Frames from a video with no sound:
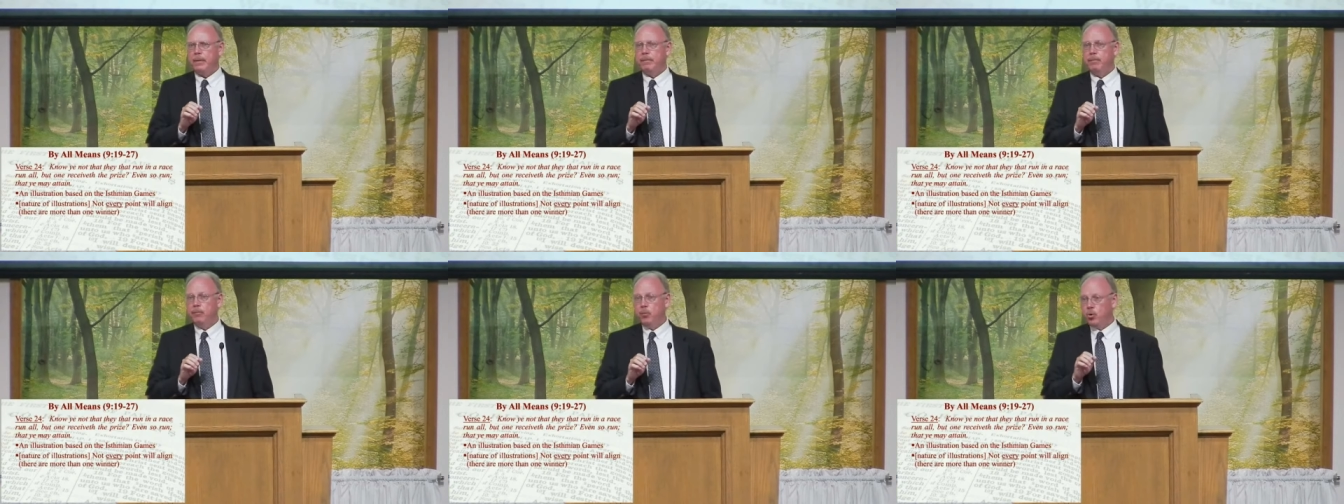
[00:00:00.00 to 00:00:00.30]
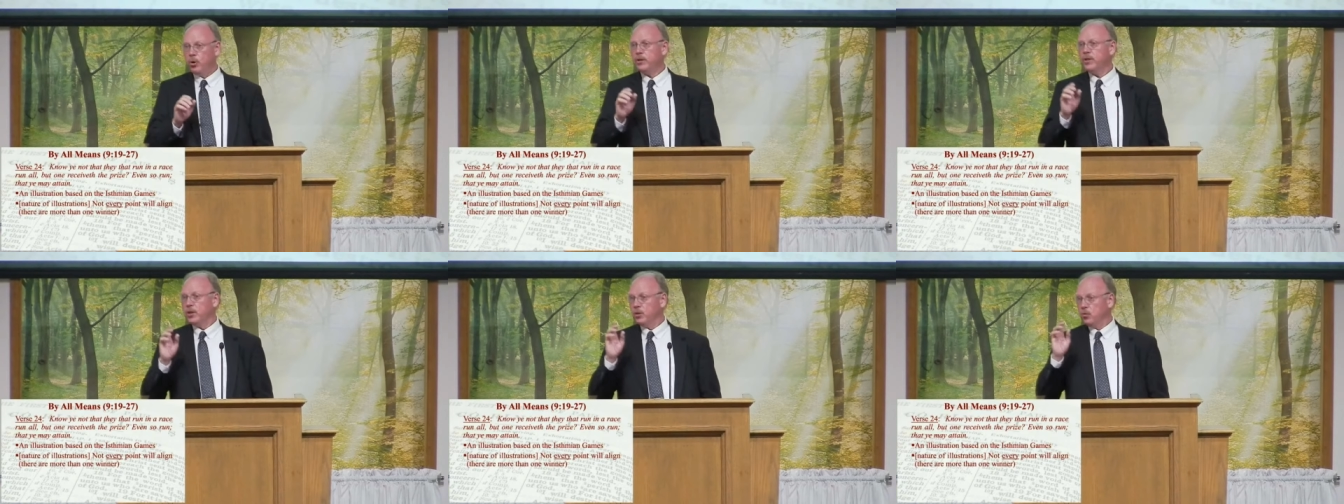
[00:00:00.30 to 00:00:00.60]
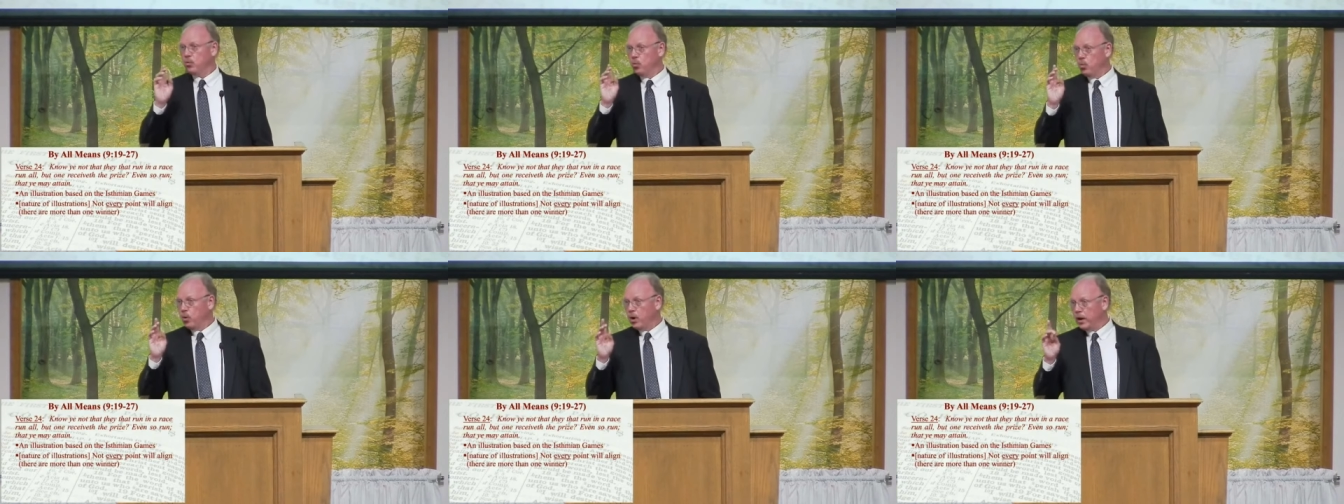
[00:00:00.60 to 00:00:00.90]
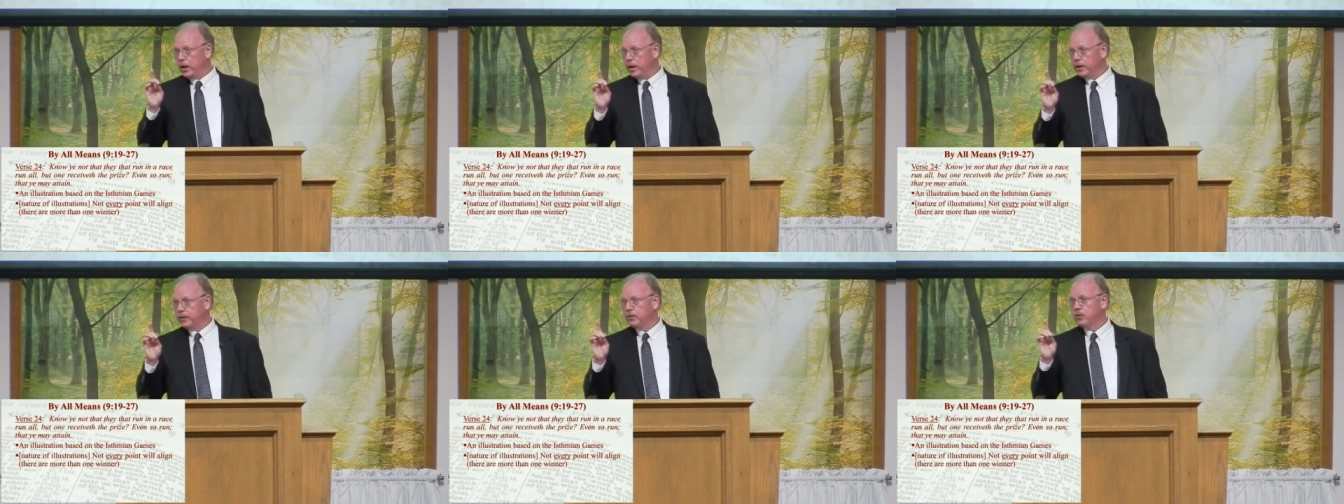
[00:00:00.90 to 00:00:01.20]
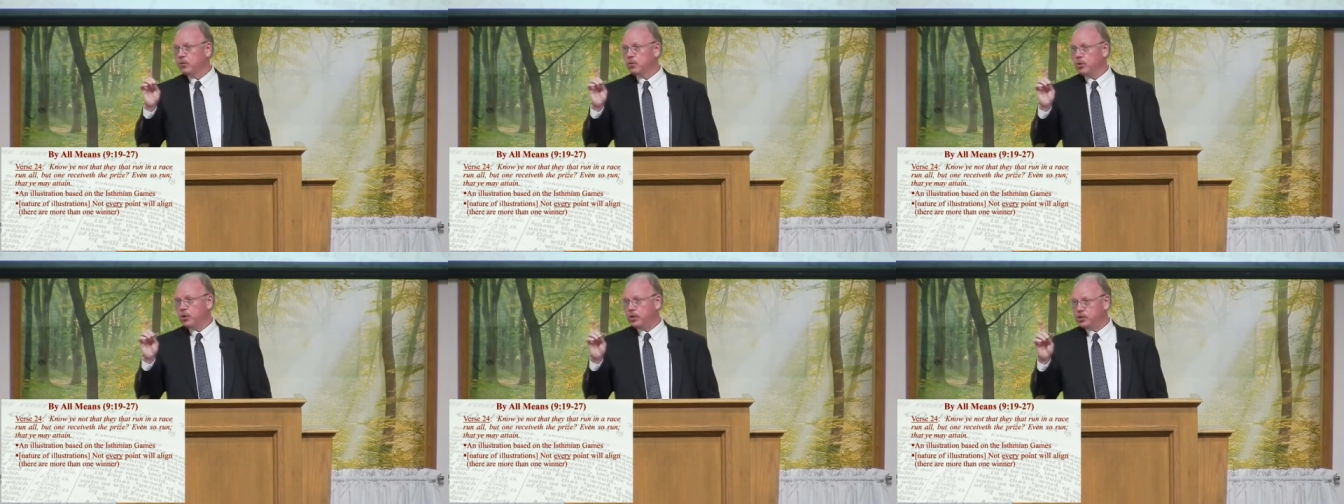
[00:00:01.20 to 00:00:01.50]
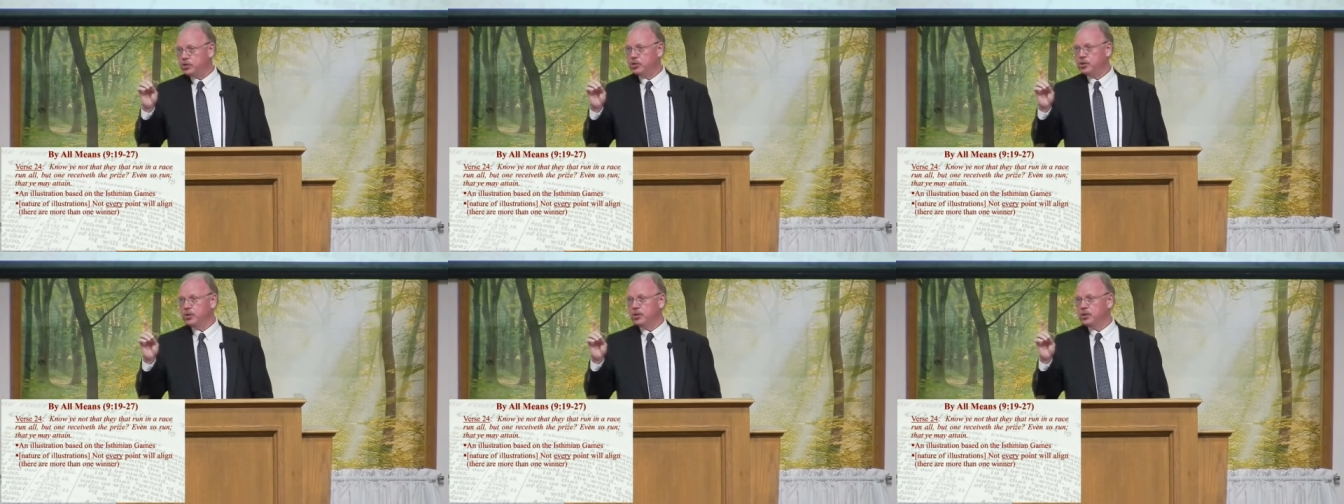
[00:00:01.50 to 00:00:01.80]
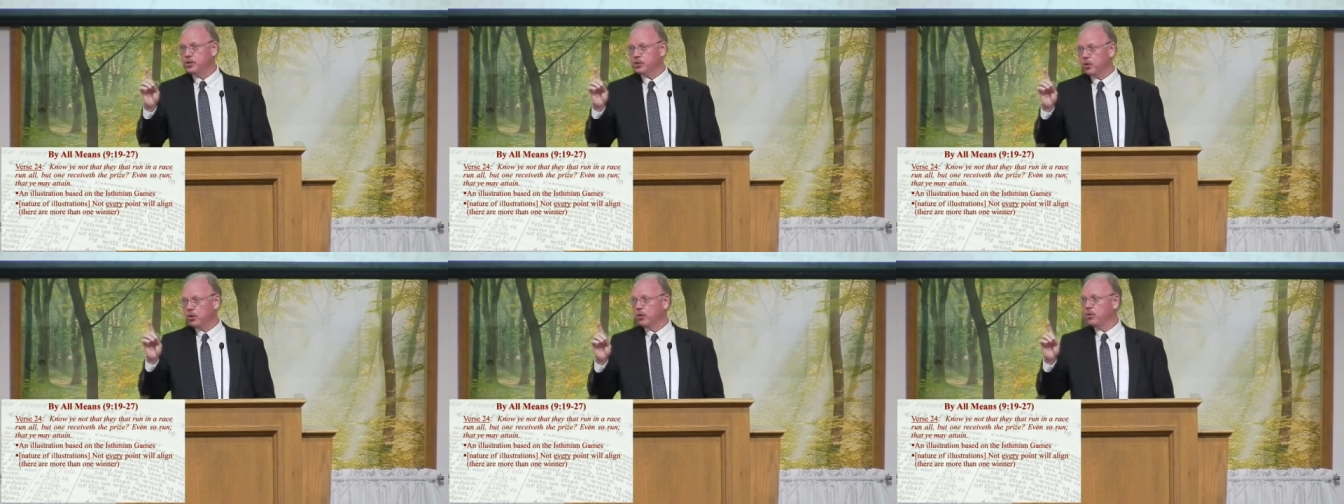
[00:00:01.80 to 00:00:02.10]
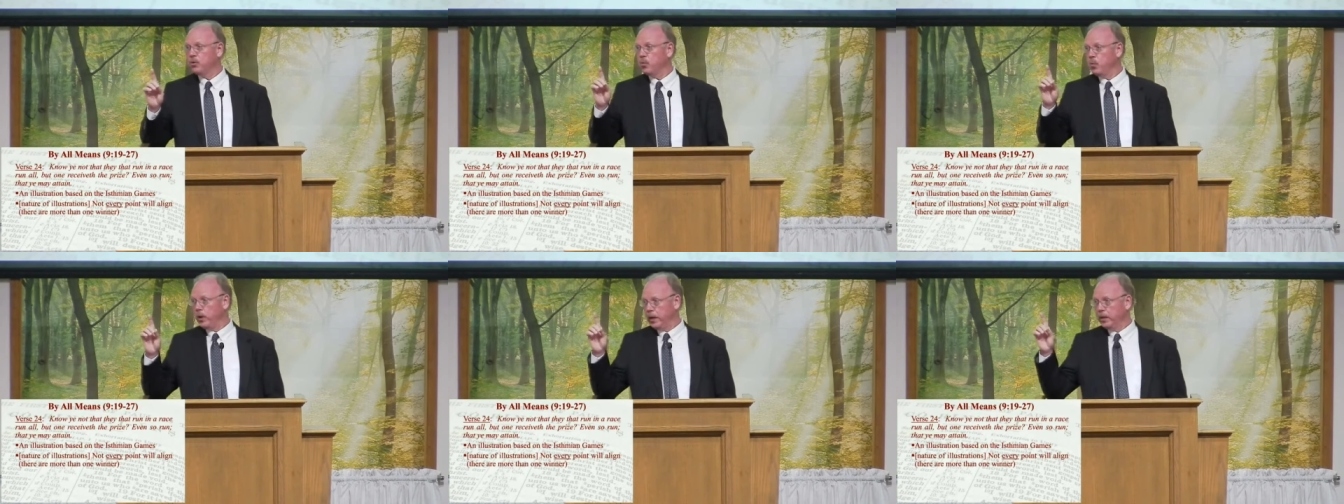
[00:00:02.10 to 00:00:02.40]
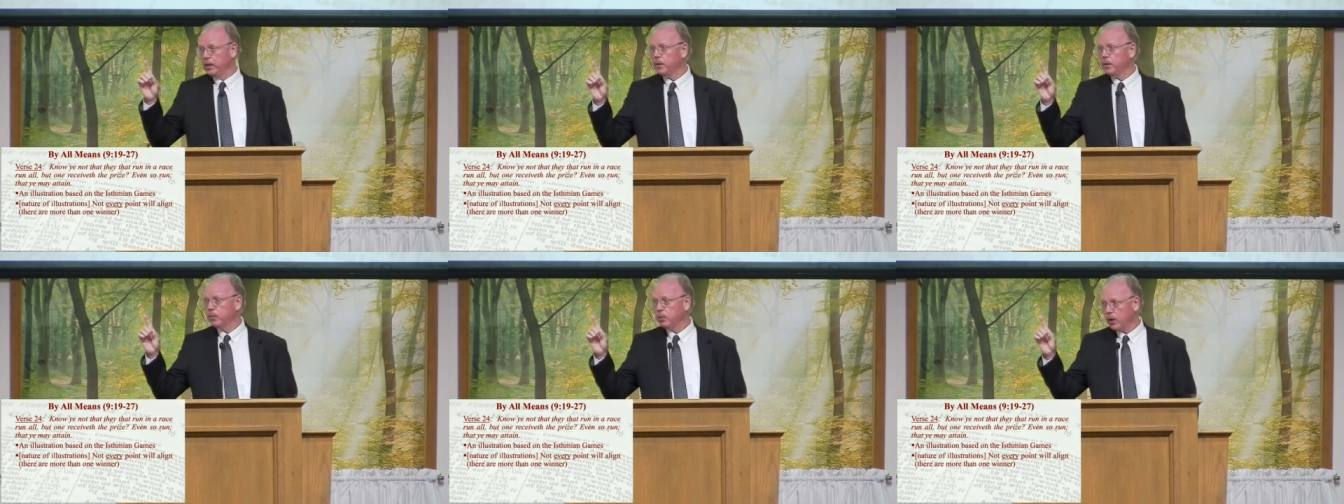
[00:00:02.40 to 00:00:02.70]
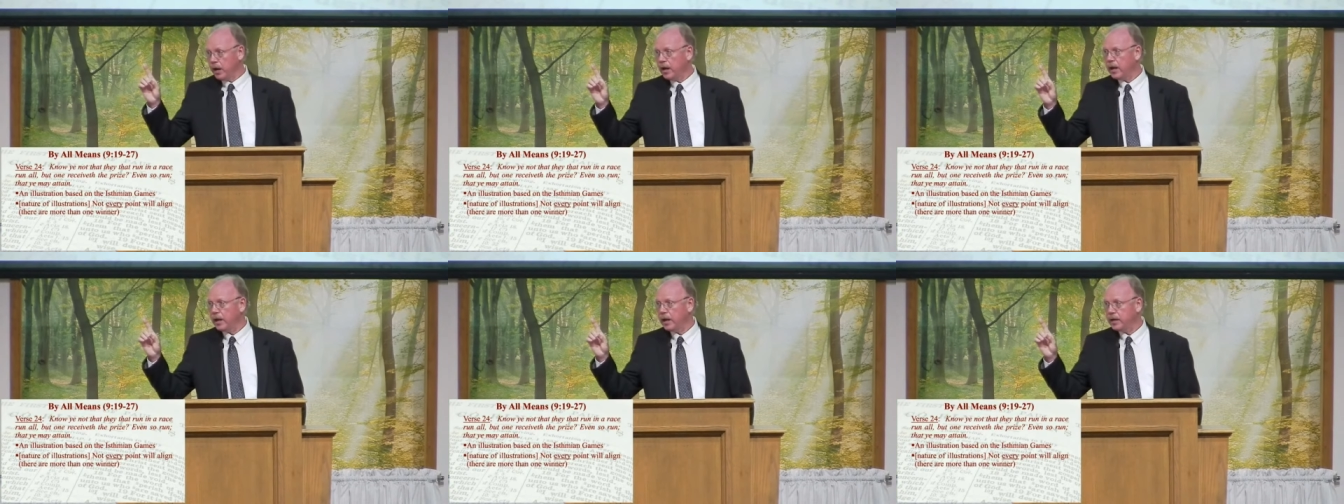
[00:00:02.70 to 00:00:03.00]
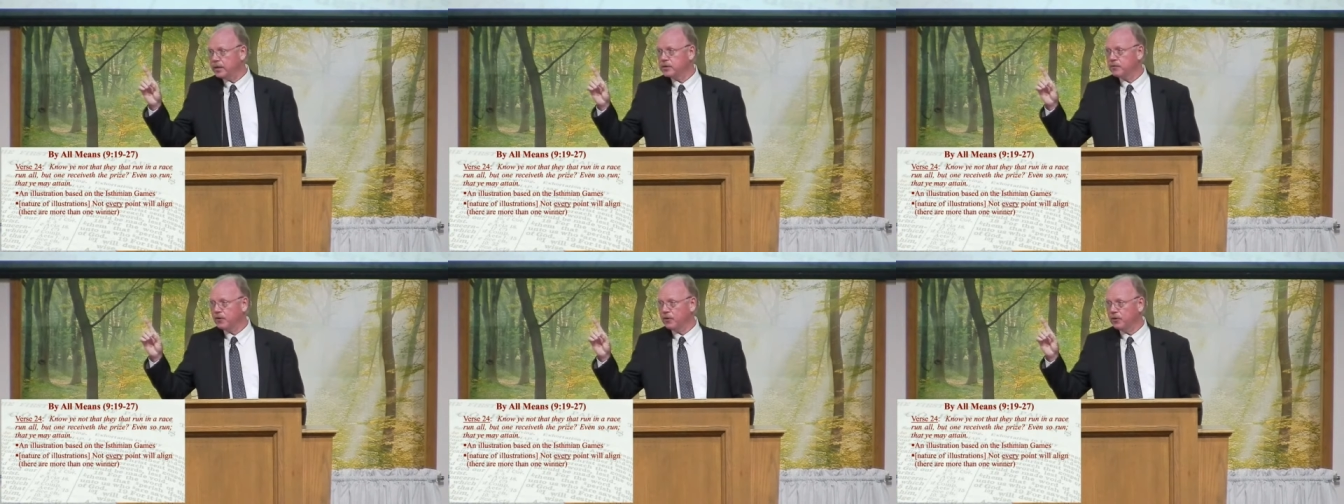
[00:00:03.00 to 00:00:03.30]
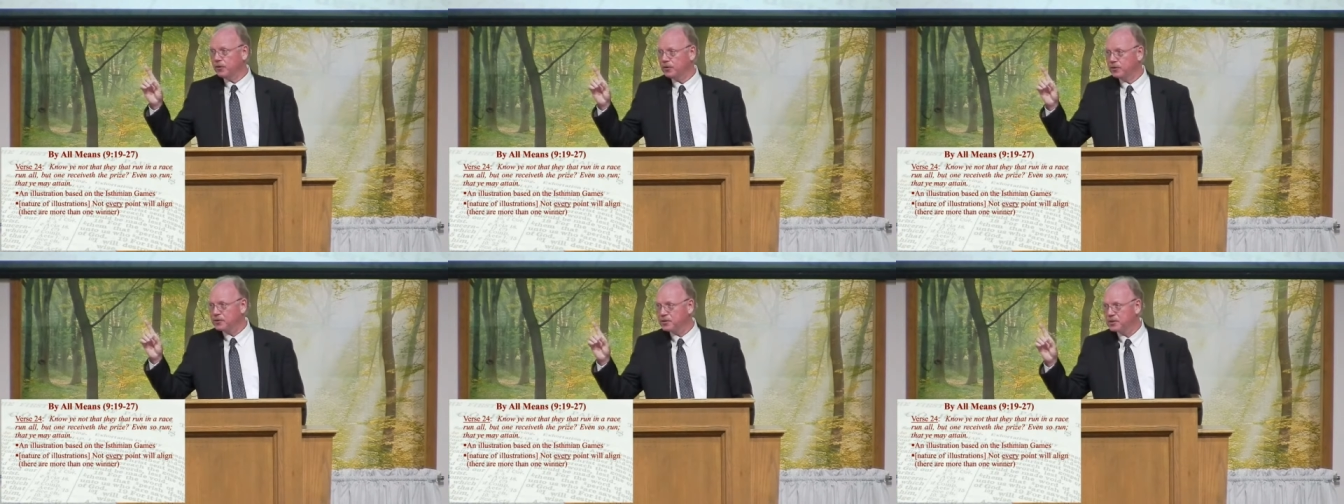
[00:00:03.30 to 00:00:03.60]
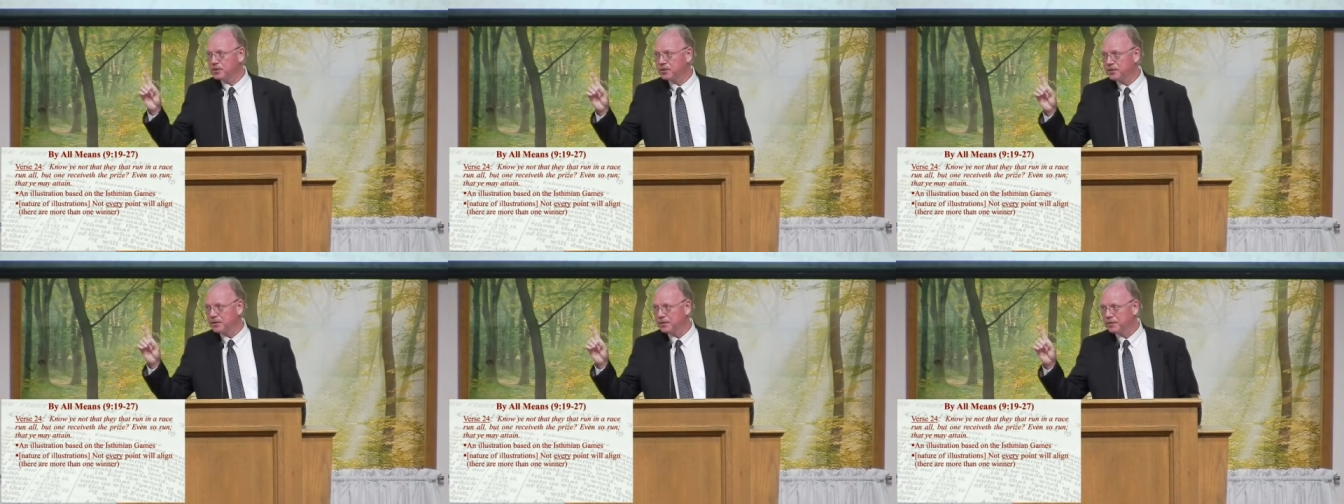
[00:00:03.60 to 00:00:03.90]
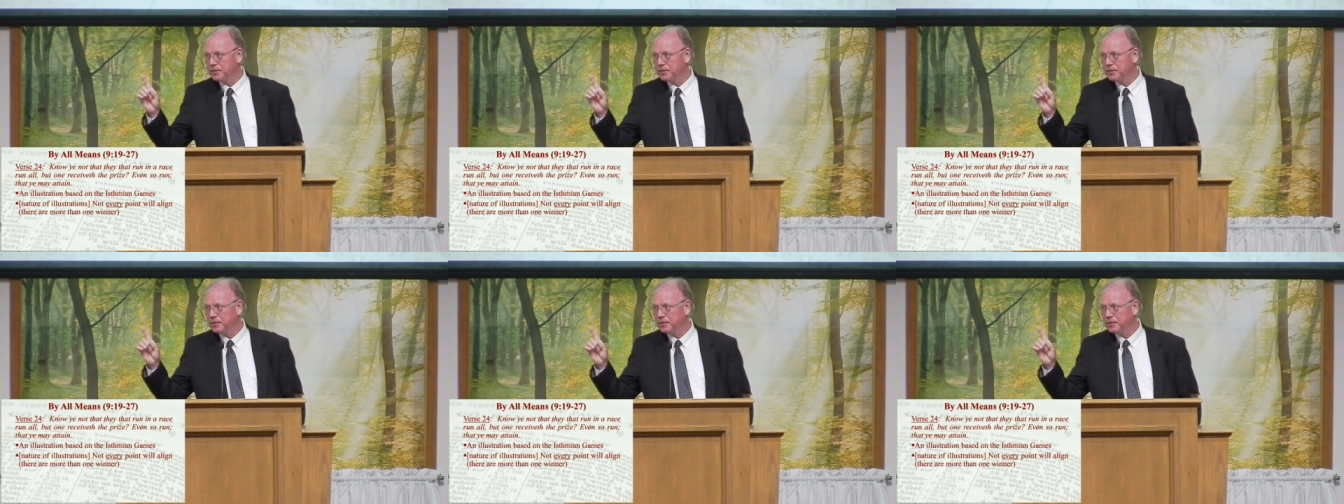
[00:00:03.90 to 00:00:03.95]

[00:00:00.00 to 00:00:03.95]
More than one Christian is going to win the prize, folks.